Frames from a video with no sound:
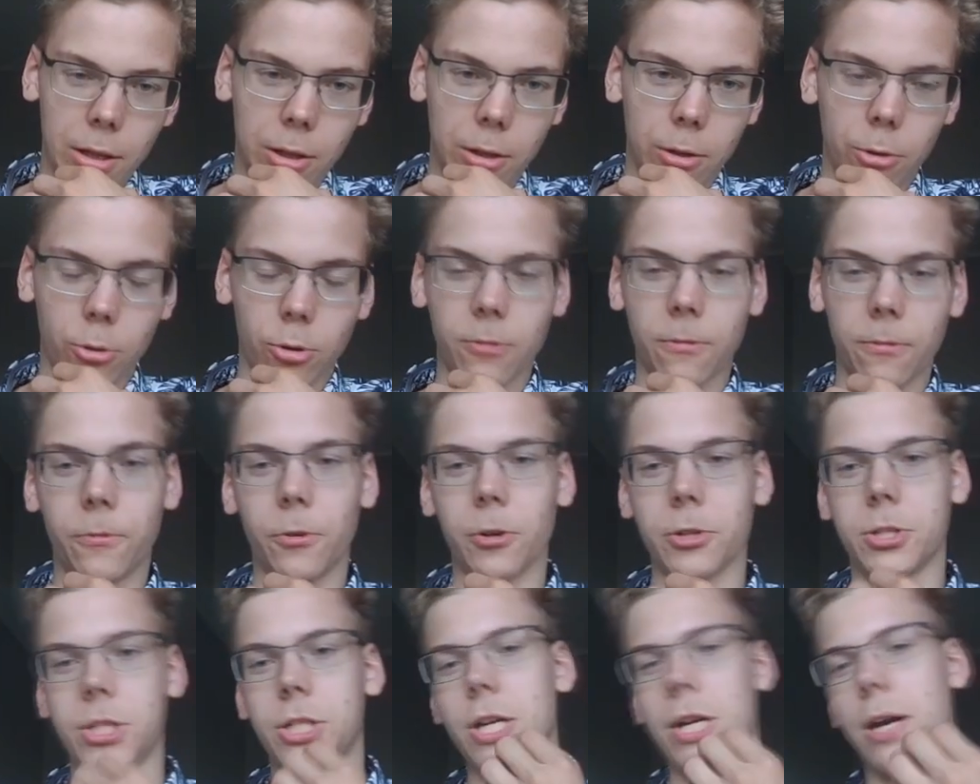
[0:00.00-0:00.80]
Look
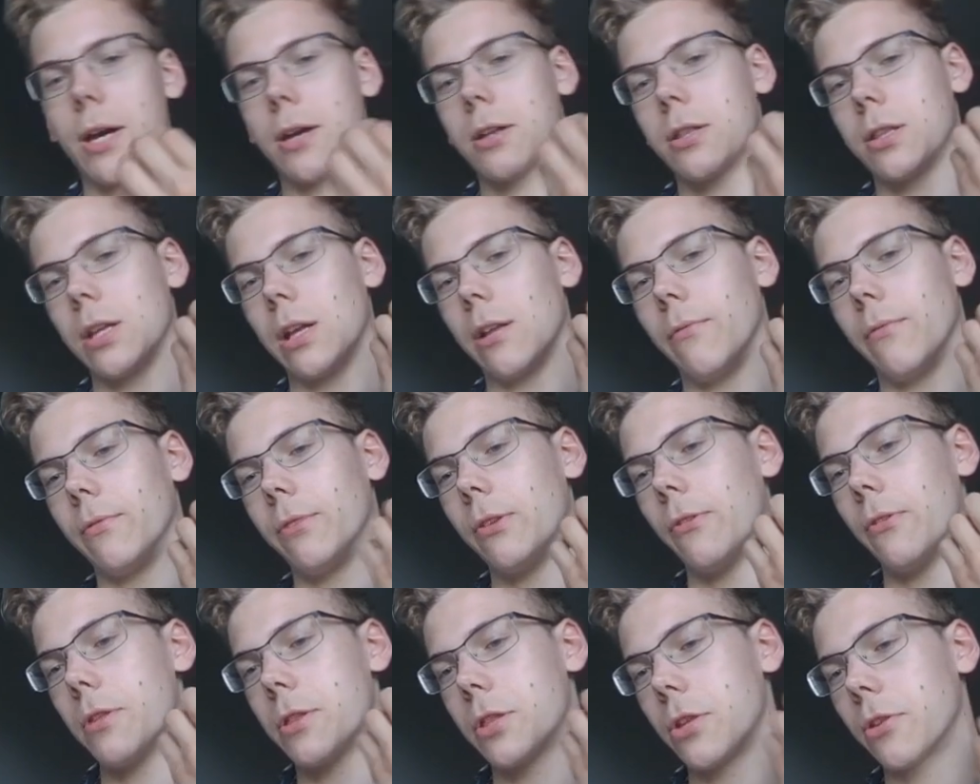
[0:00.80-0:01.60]
for checks that
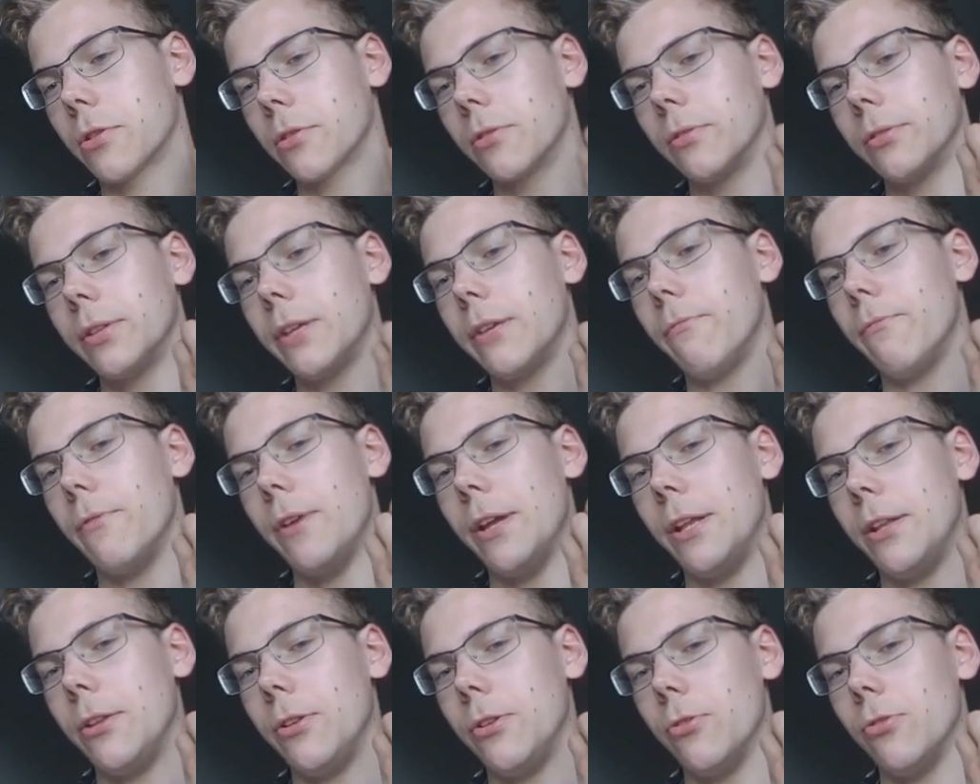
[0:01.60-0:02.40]
certainly
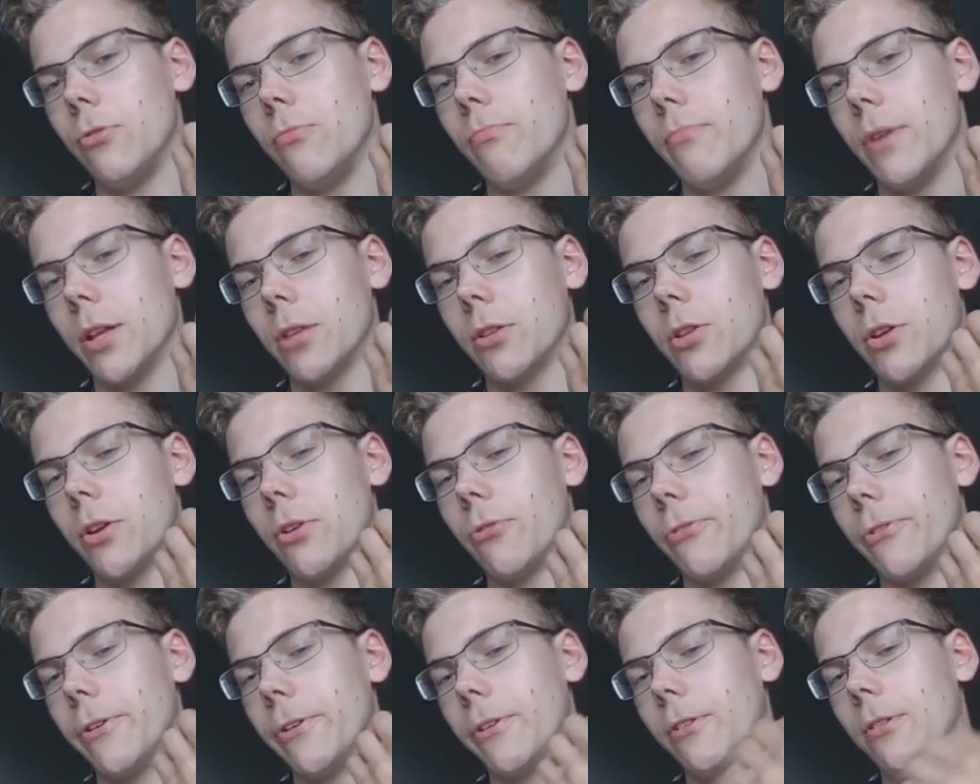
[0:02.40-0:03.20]
win you
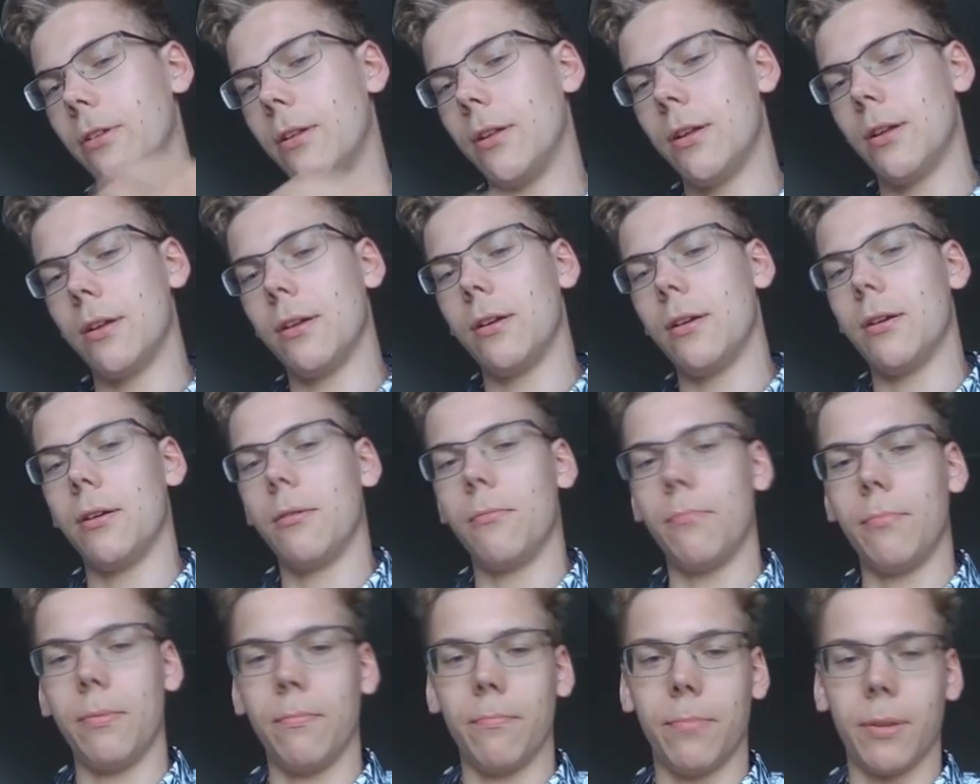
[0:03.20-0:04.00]
material,
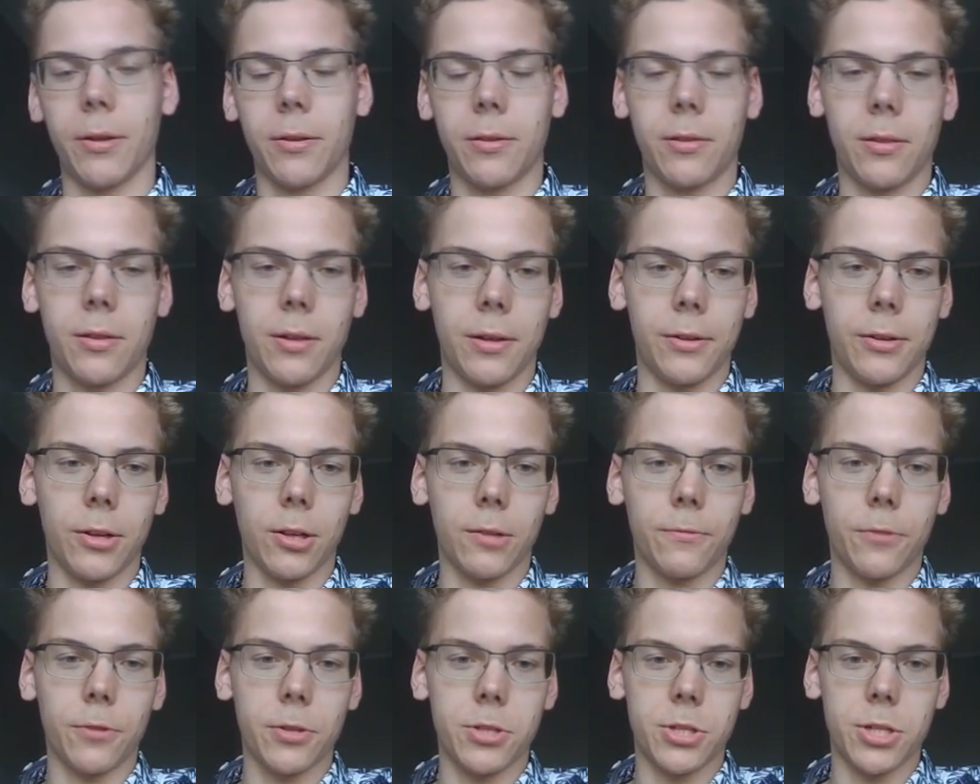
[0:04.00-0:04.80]
but
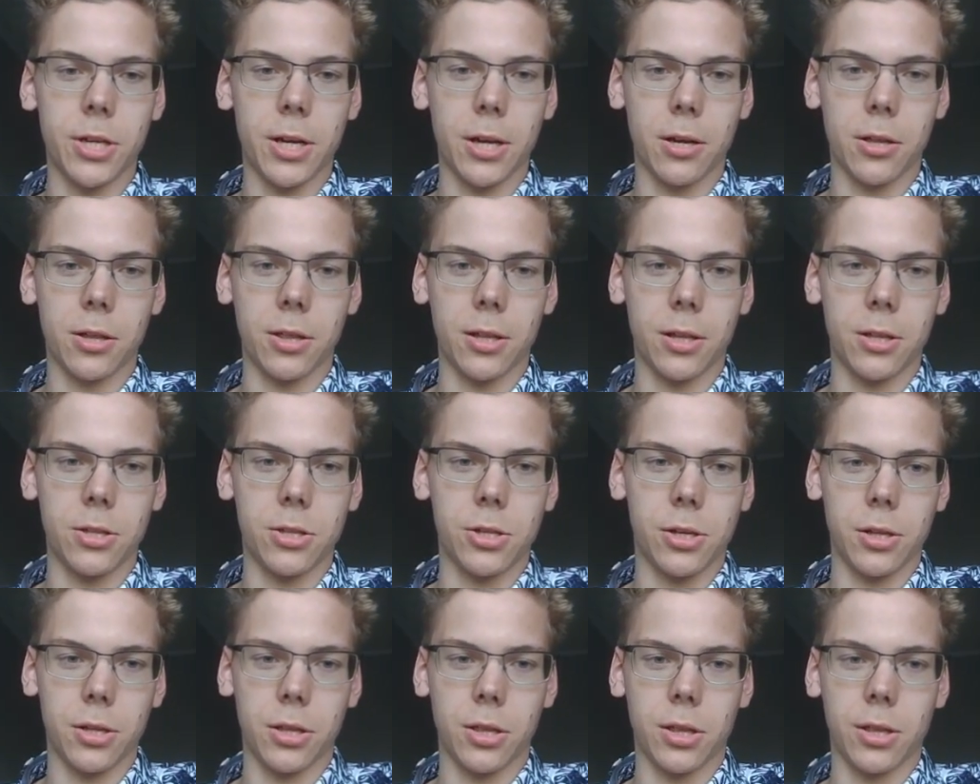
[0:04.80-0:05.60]
not for checks that
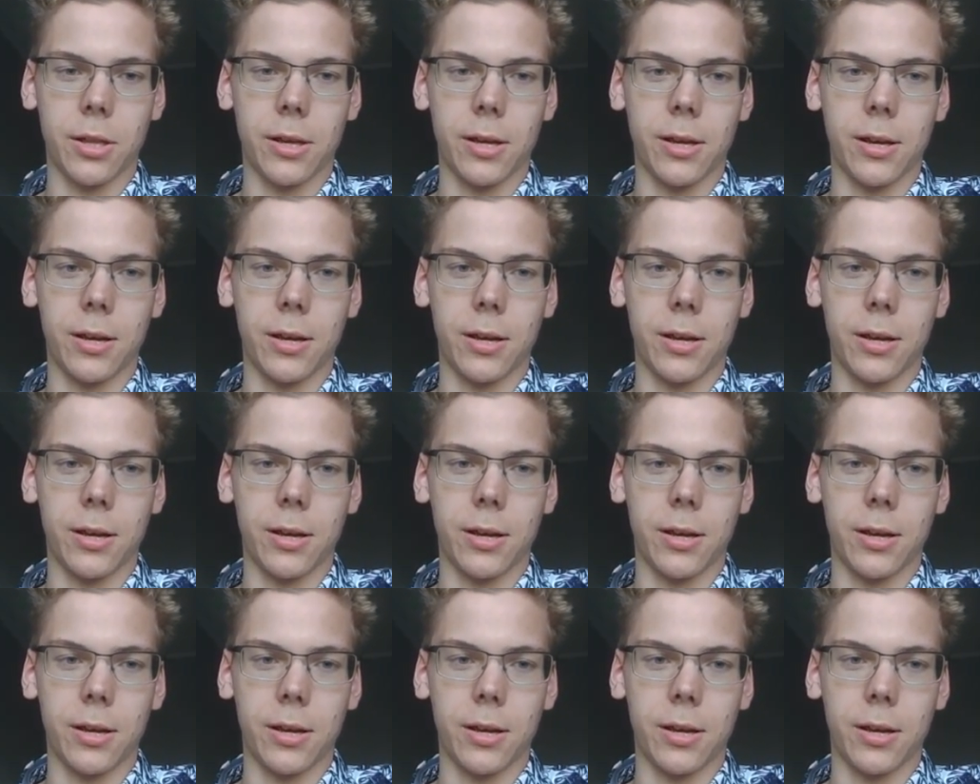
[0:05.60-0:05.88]
just